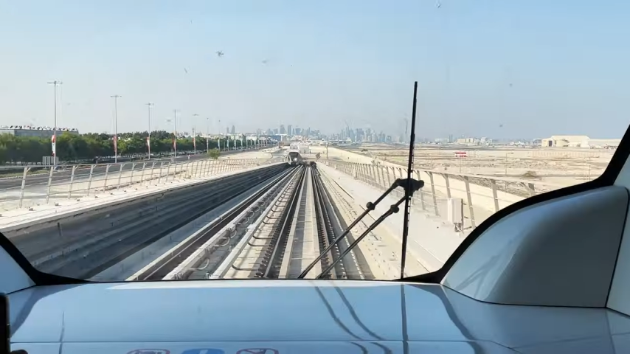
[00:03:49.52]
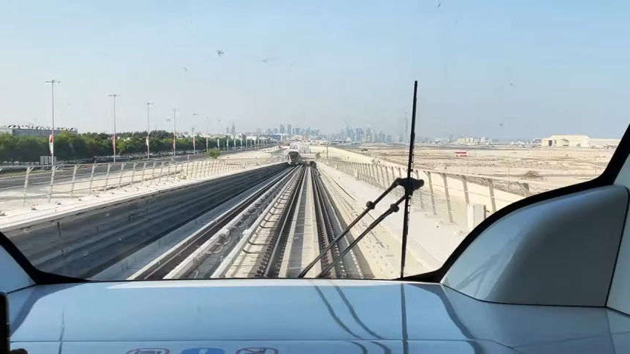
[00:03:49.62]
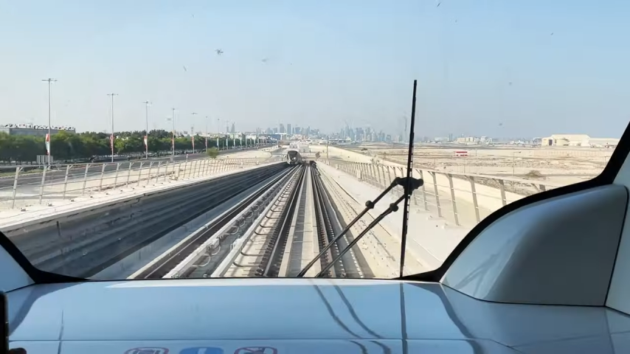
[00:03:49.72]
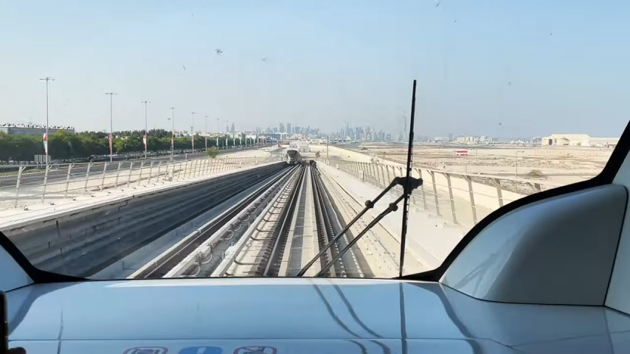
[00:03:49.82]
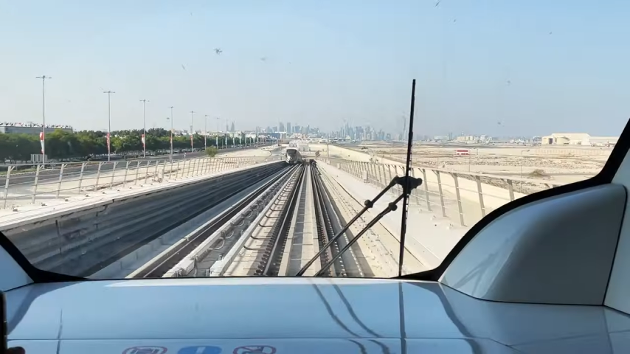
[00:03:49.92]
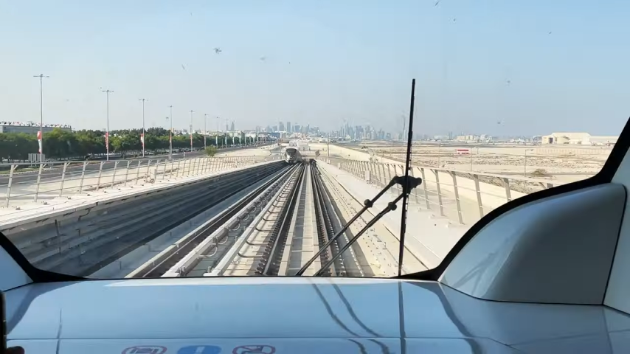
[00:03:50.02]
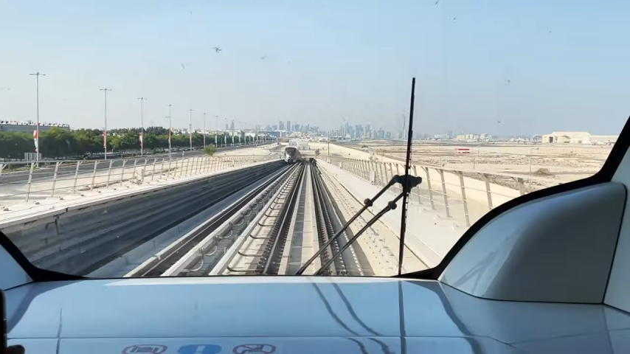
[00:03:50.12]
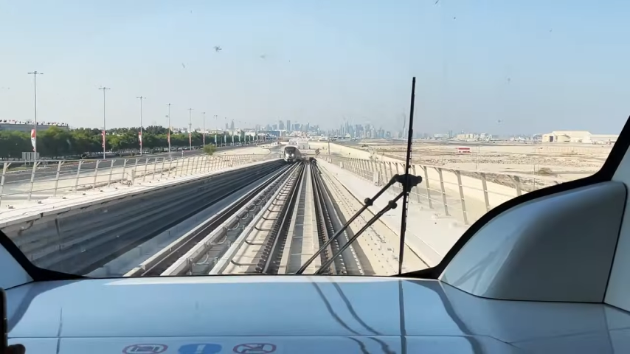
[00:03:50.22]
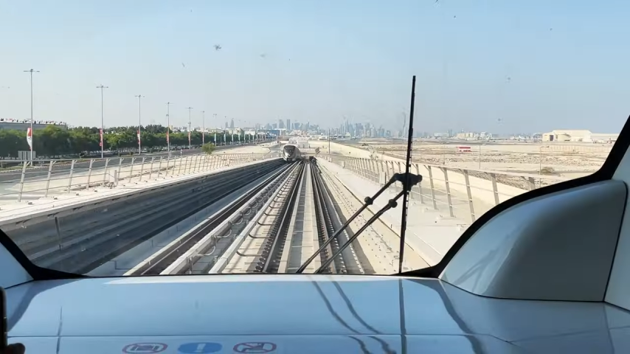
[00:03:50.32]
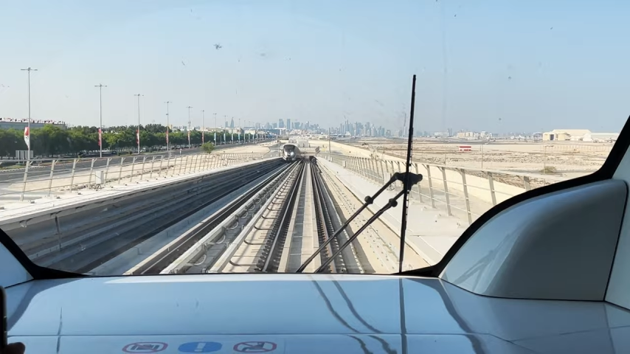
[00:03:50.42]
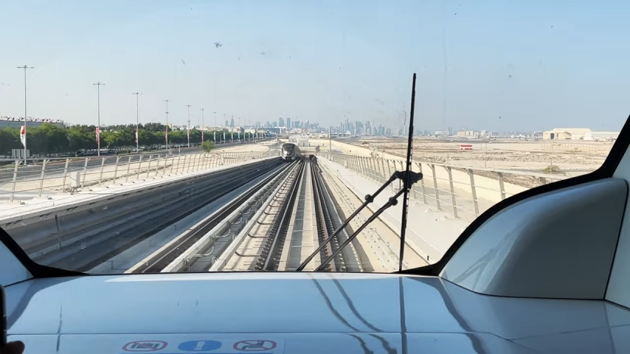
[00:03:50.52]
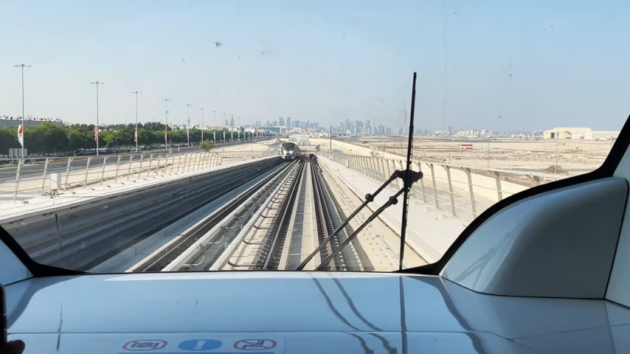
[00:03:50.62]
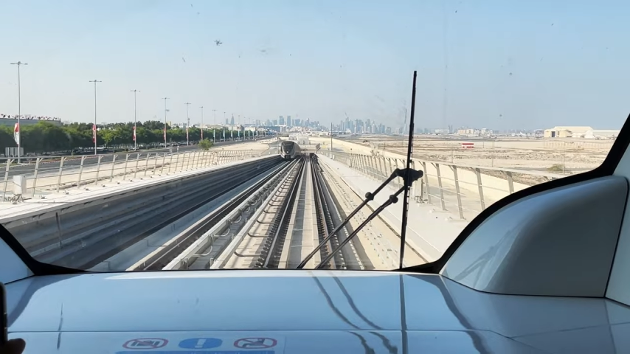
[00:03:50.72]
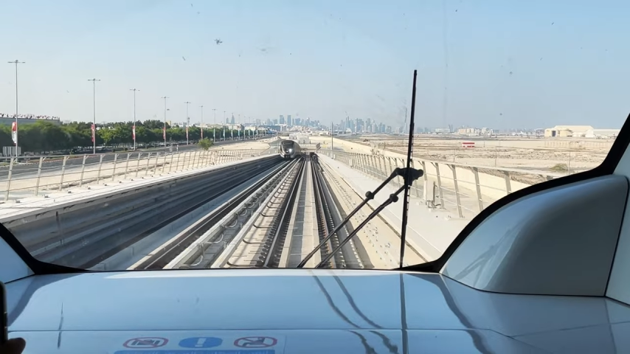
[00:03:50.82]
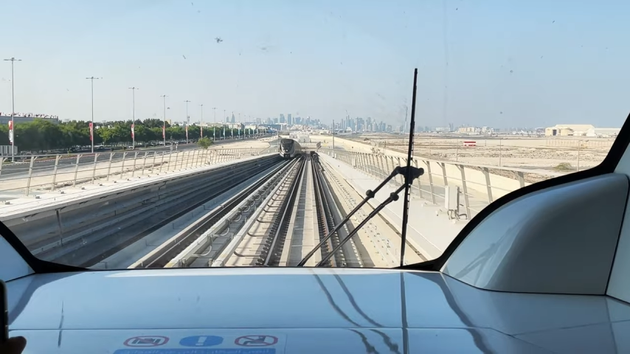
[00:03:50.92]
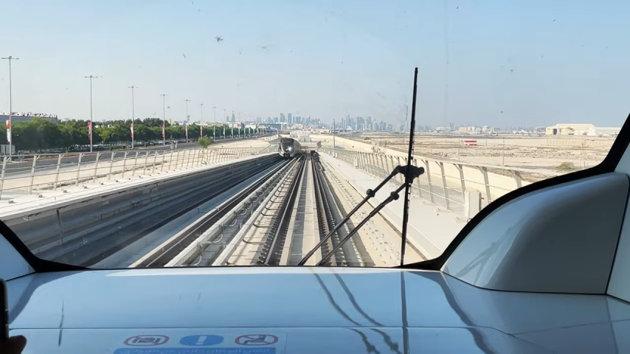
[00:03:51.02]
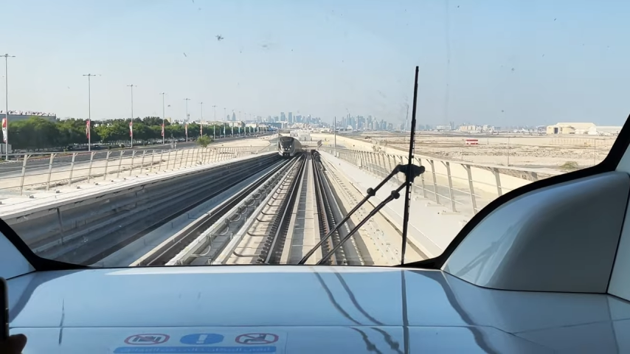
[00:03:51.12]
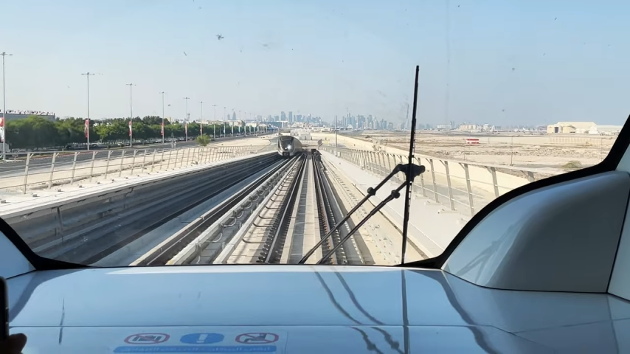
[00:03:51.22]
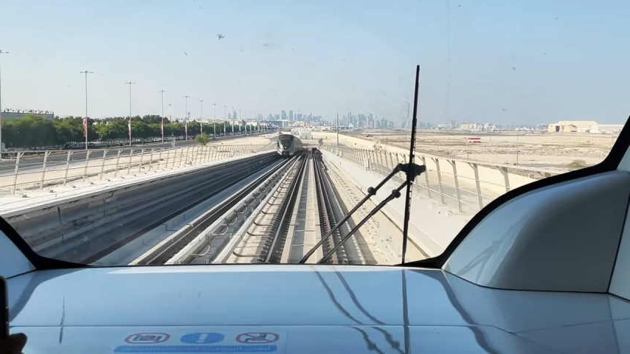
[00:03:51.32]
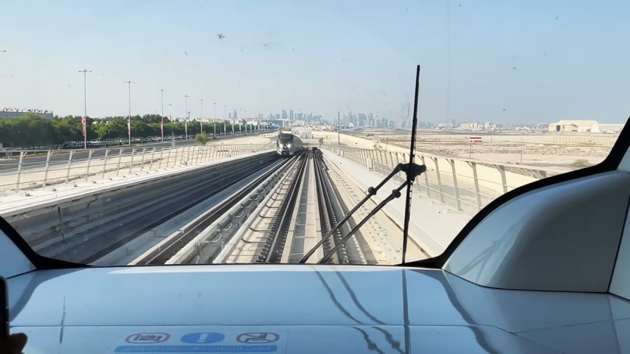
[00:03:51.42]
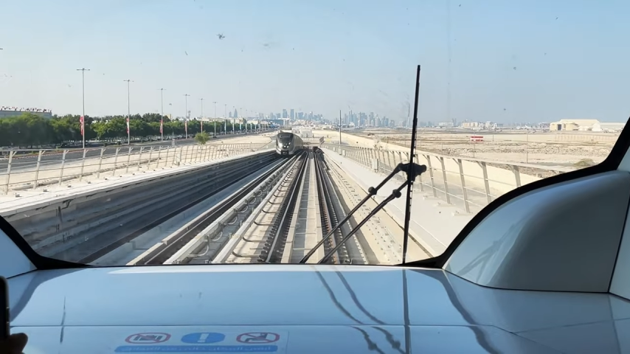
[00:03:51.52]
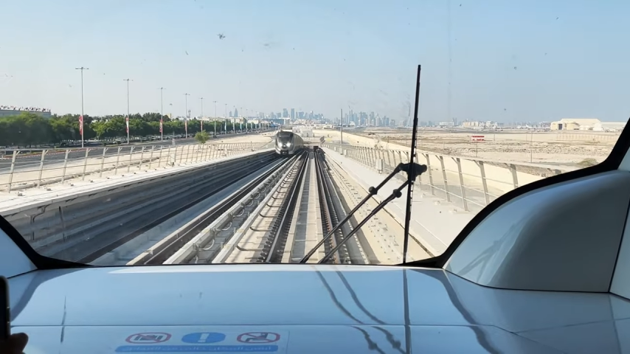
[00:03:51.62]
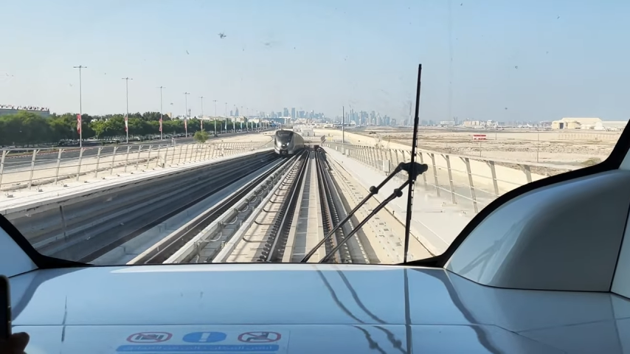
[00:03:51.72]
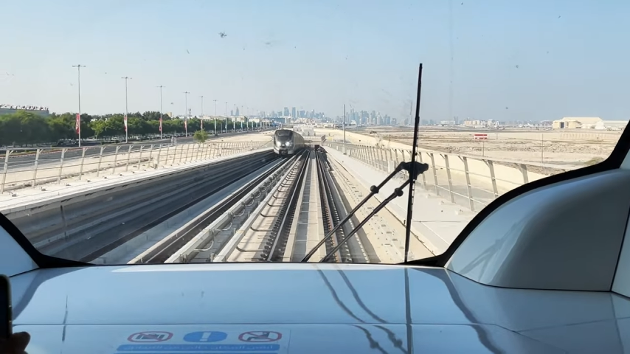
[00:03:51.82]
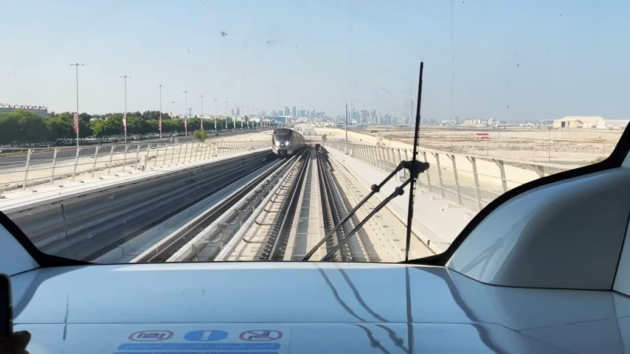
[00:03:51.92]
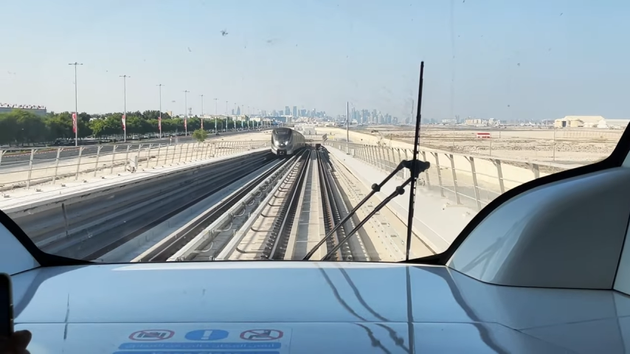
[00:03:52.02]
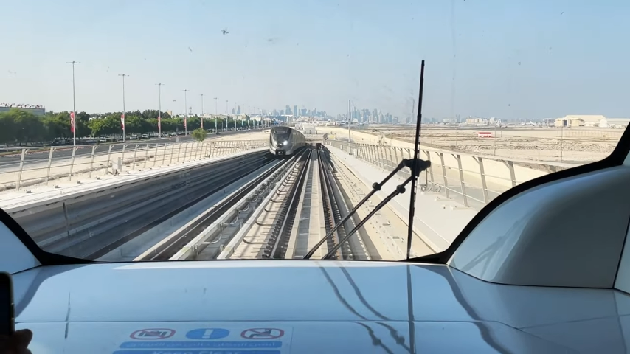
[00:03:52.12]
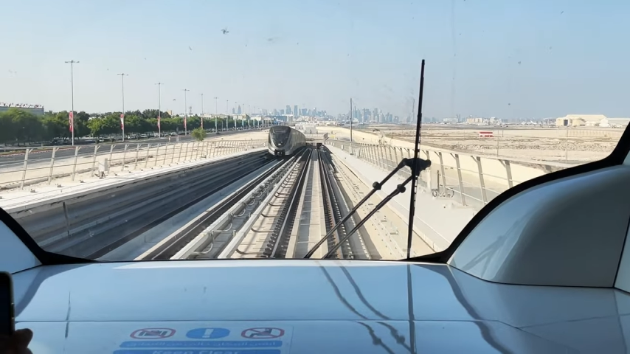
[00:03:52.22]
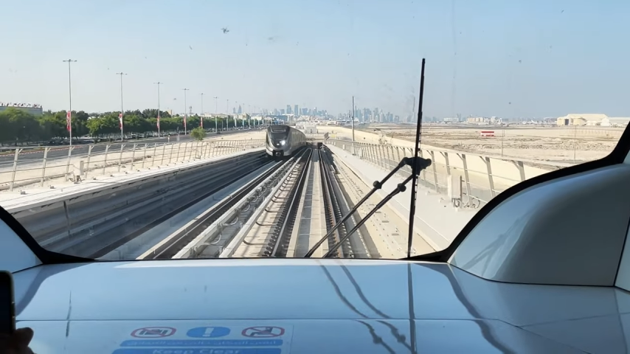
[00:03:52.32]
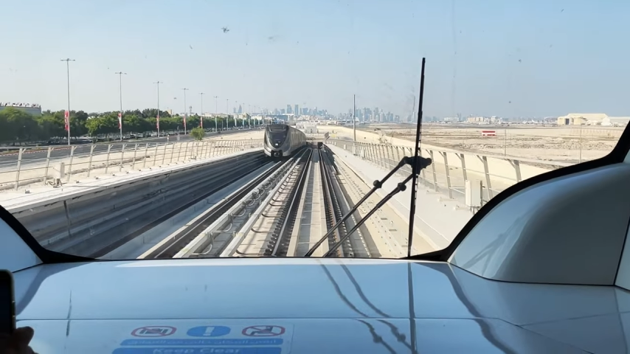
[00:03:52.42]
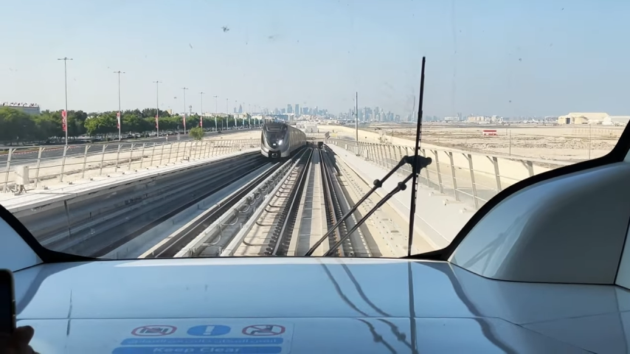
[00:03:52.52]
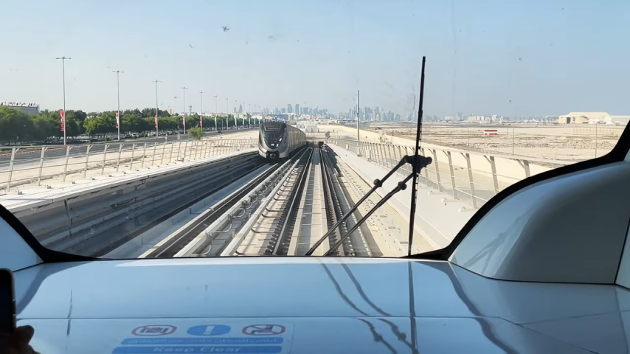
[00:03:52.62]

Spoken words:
Nobody's mouth can be seen.